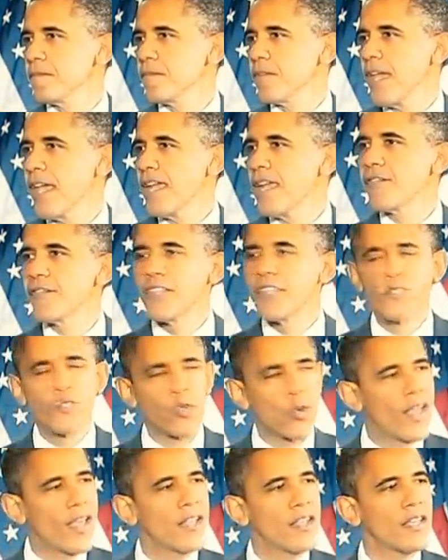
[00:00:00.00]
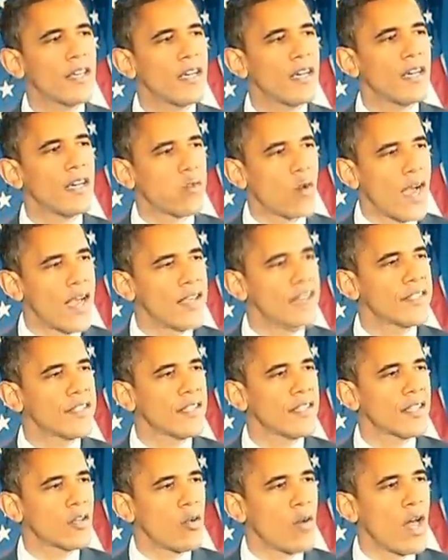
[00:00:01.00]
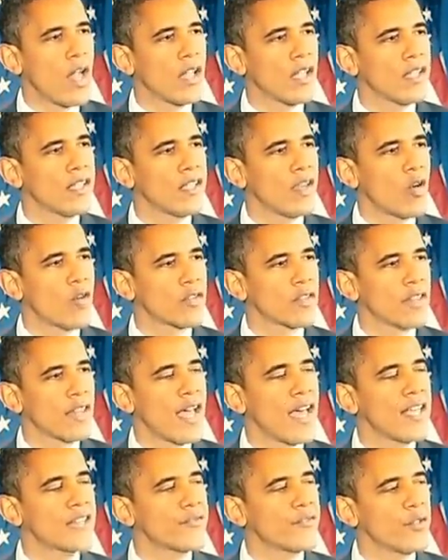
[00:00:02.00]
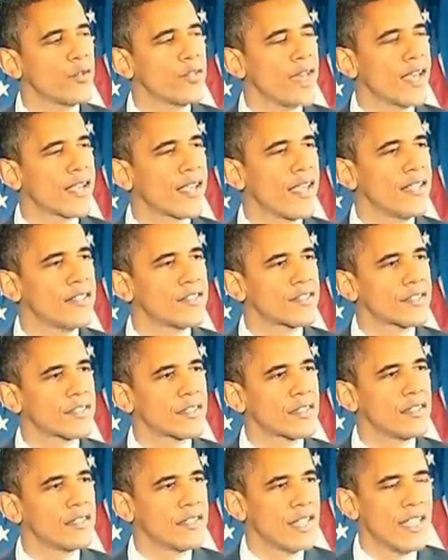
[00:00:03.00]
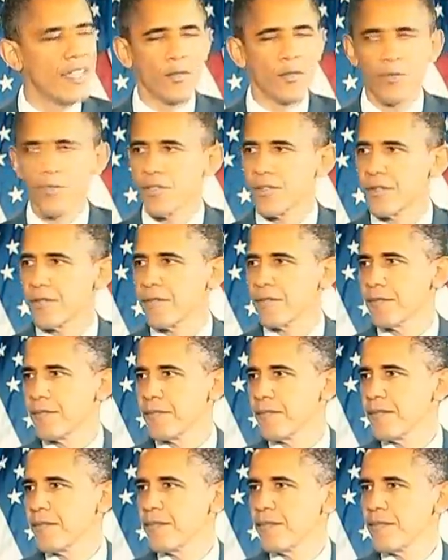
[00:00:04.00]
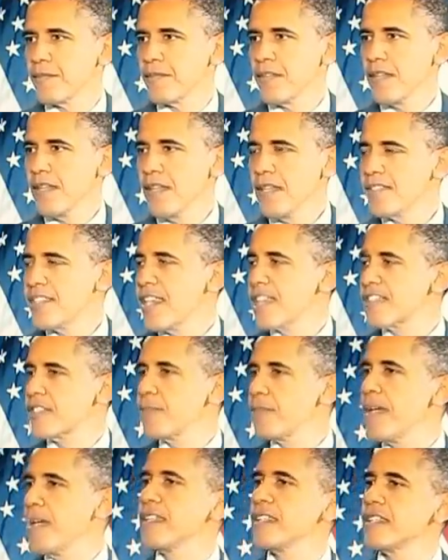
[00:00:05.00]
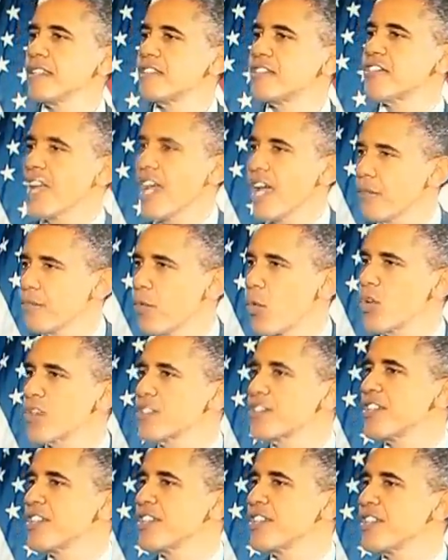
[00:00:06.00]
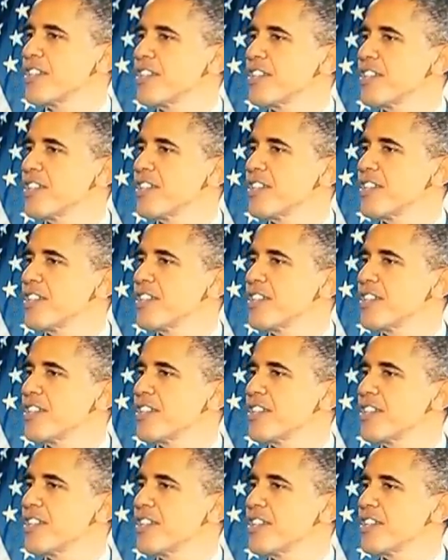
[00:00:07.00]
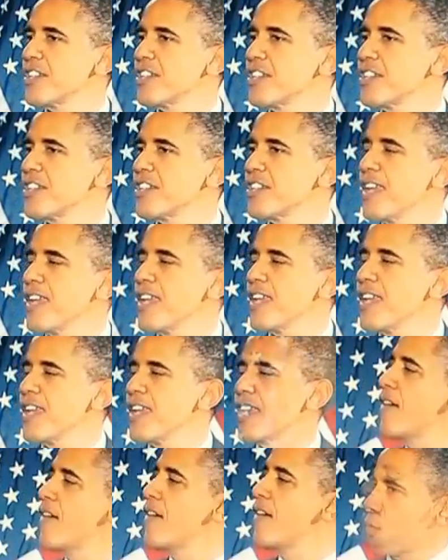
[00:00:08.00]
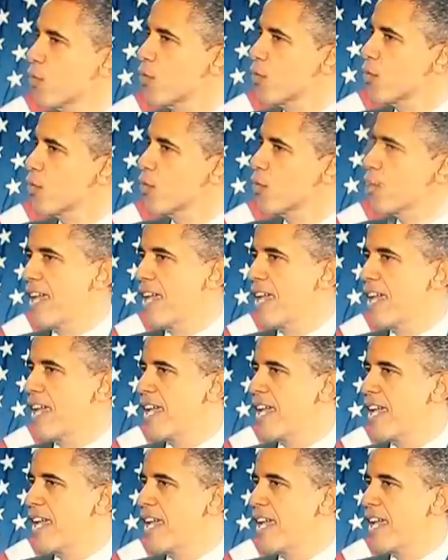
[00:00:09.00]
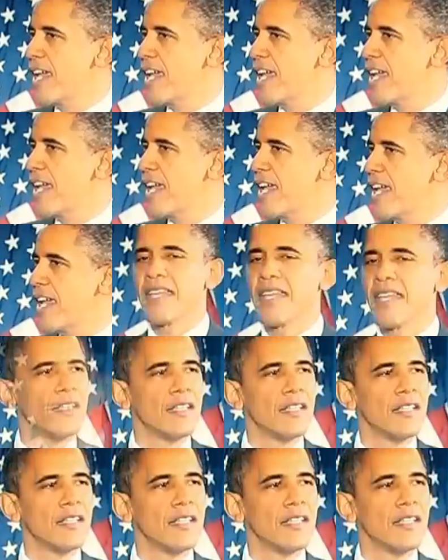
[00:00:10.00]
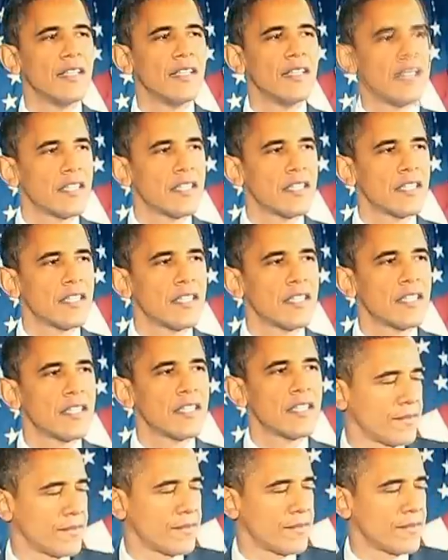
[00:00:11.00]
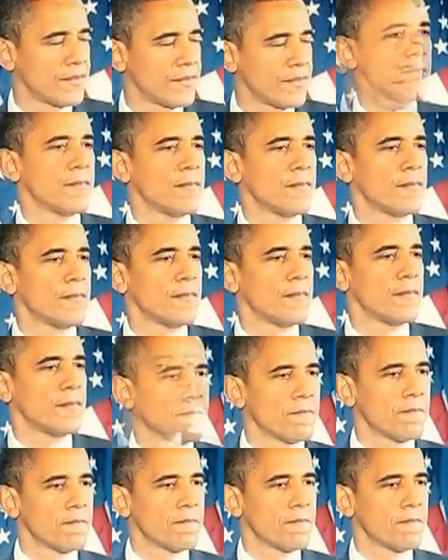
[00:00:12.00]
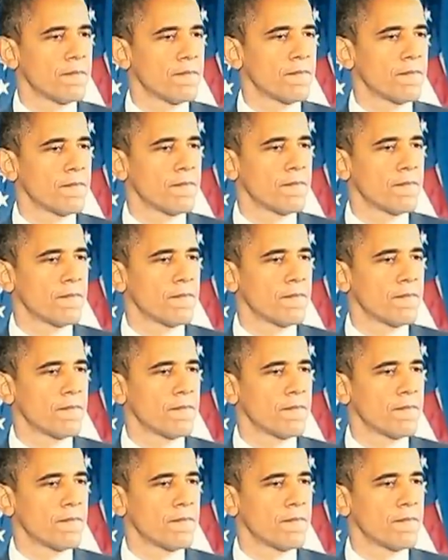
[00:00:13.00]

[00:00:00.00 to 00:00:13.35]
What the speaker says: And if the trend of rising inequality over the last few decades continues, it's estimated that a child born today will only have a 1 in 3 chance of making it to the middle class. 33%.